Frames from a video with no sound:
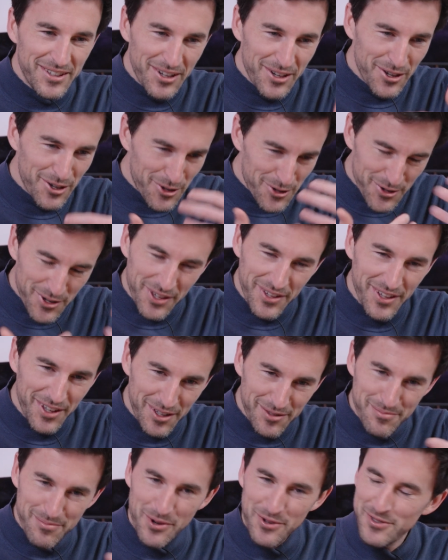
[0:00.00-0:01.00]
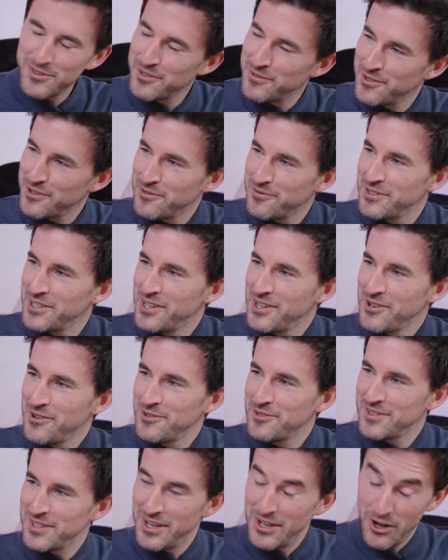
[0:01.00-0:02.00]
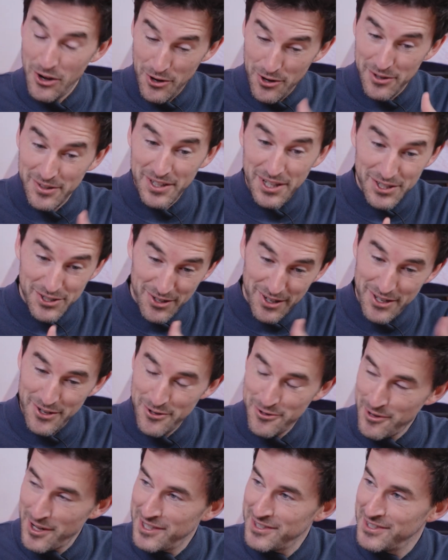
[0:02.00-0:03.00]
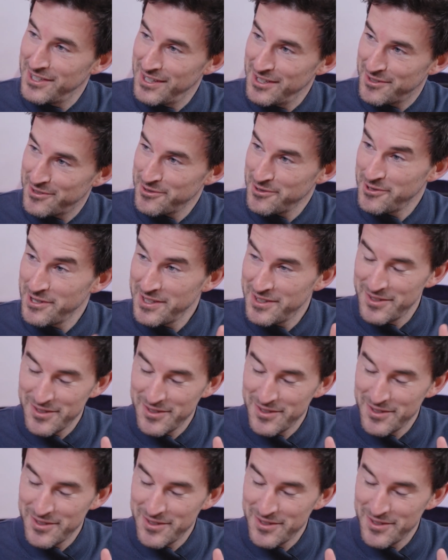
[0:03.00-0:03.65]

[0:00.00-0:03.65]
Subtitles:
look at most of your videos and learn actually a great deal through it.